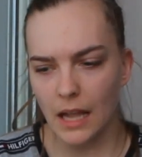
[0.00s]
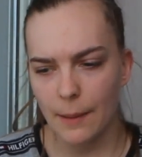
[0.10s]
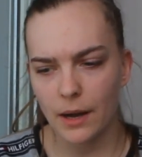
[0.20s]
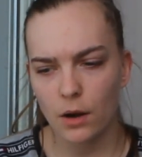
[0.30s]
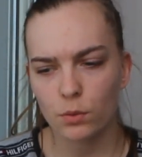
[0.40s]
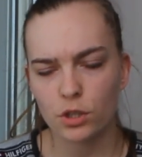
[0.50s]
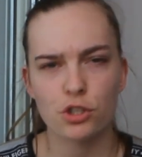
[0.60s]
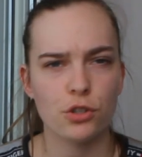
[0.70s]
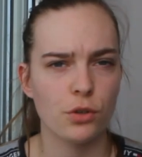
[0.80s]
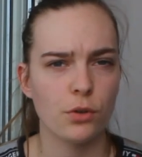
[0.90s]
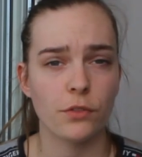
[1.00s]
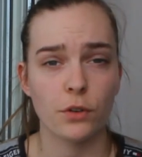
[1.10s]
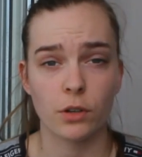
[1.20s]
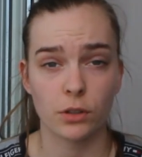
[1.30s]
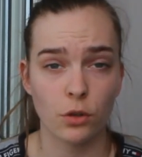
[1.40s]
about what to do if
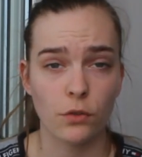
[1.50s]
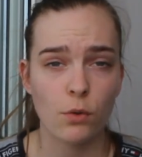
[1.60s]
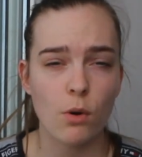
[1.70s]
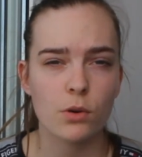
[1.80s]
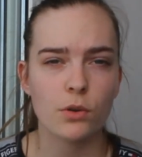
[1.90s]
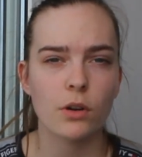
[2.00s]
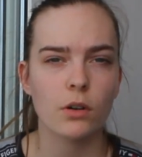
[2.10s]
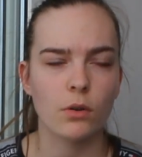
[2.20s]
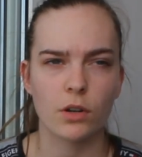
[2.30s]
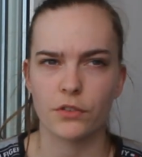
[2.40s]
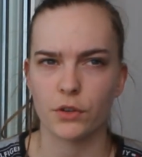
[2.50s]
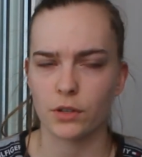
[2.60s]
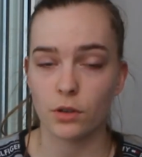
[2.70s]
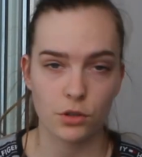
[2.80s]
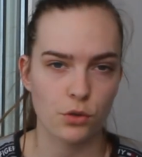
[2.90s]
you're an overwaterer or if you're
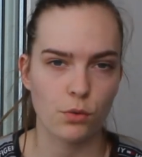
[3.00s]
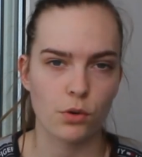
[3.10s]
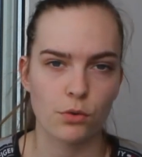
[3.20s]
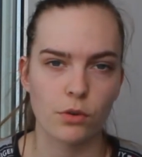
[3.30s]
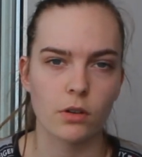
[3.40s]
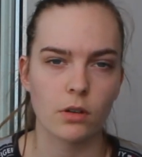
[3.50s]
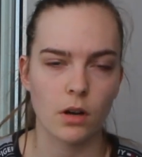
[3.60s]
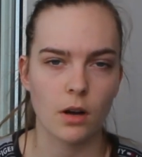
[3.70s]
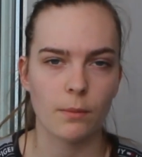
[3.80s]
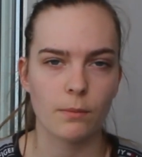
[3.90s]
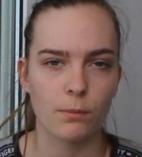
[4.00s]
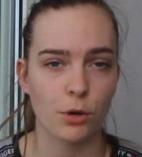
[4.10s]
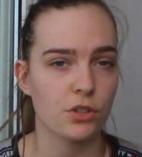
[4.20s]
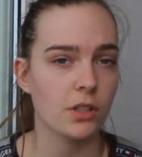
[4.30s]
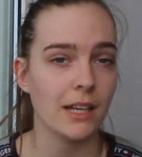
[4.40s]
an underwaterer.
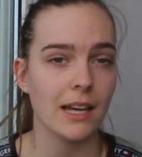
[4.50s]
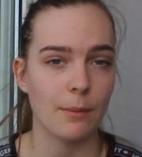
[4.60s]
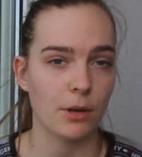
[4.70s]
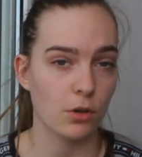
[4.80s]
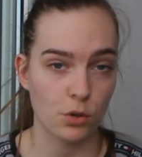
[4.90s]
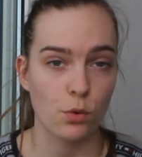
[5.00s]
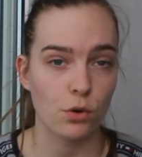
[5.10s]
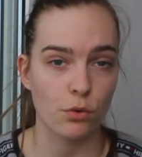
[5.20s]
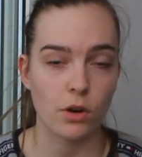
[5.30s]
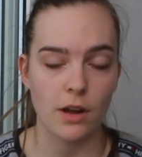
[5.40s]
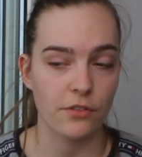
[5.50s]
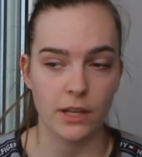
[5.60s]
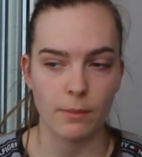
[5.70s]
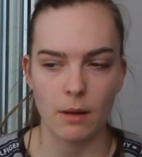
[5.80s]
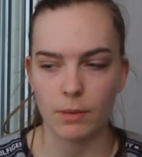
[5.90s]
Personally, I'm an underwaterer. I
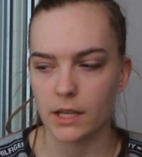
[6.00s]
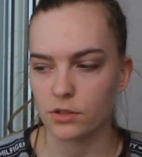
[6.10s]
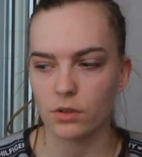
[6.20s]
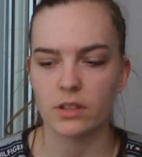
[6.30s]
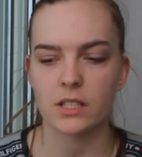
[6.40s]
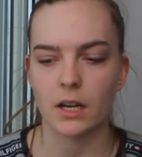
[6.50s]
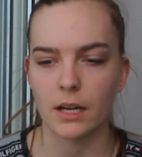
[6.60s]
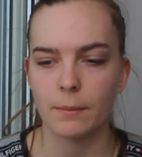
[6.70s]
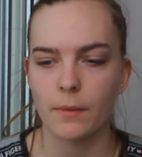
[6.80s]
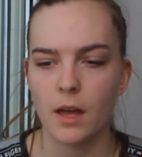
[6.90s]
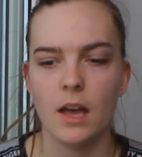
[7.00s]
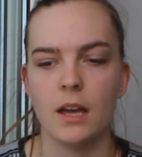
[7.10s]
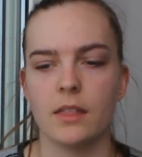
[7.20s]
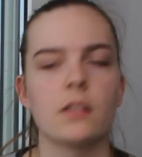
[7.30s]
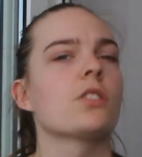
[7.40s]
forget my plants all the time,
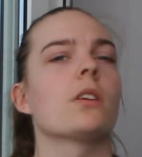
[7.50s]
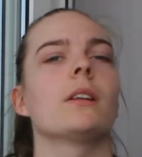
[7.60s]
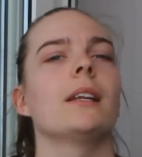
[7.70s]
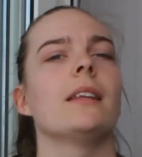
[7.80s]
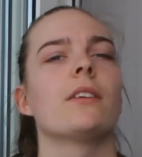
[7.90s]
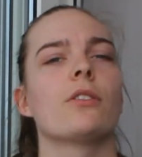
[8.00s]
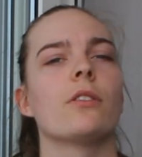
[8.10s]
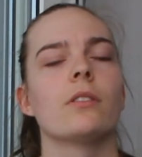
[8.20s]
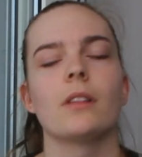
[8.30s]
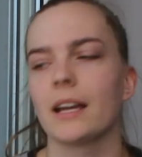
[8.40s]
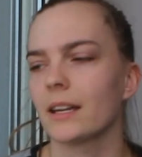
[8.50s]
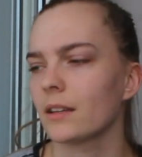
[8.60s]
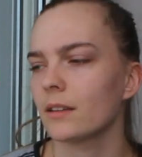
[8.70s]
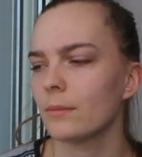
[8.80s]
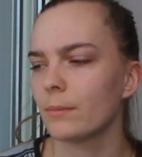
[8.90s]
and then suddenly they're like
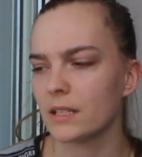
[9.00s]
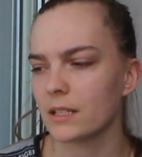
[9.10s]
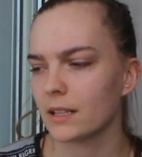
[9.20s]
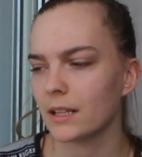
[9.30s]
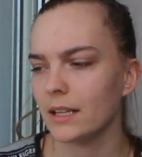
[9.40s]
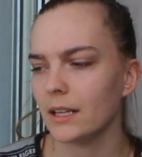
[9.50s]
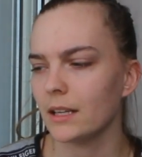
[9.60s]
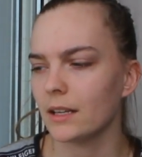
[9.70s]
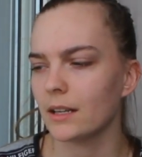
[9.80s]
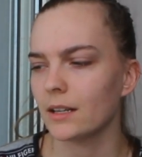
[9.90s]
basically